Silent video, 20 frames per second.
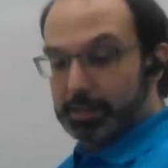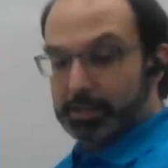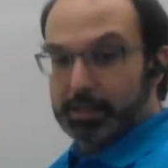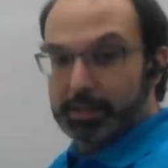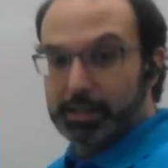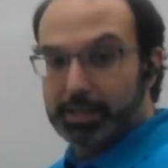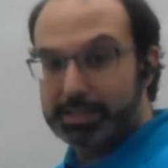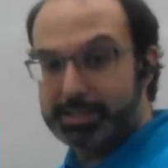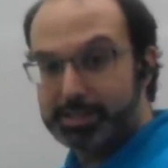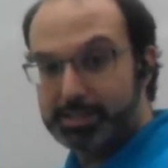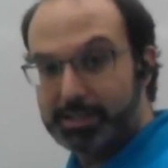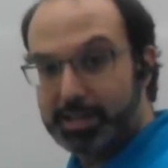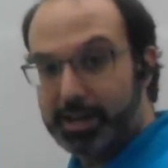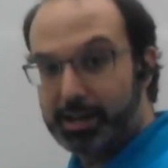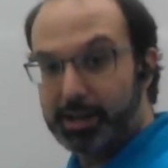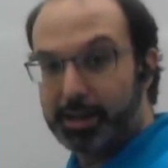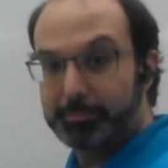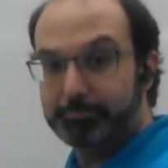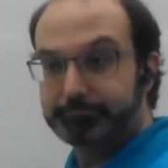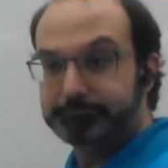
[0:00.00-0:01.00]
let's set
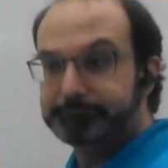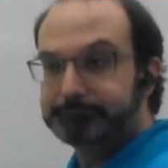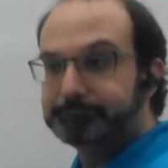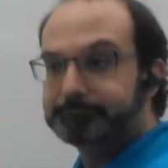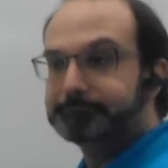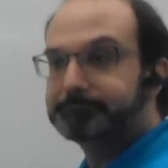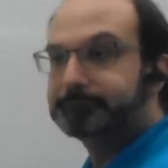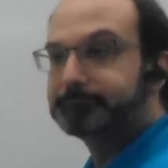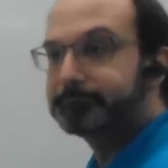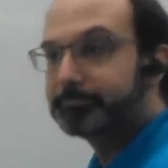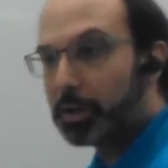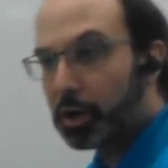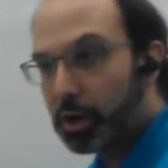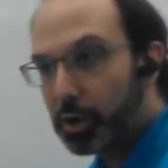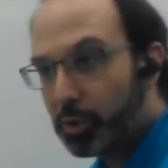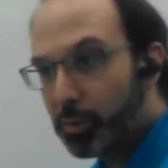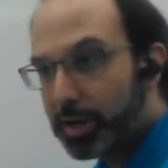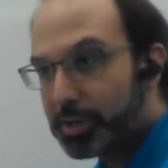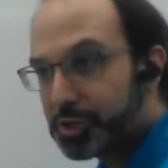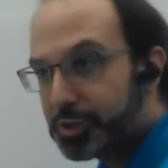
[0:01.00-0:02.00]
up our
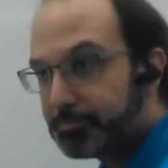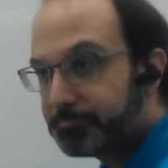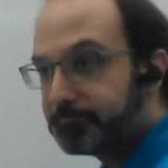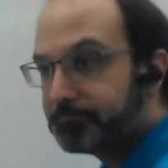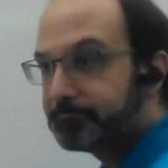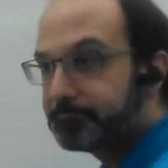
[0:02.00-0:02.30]
question.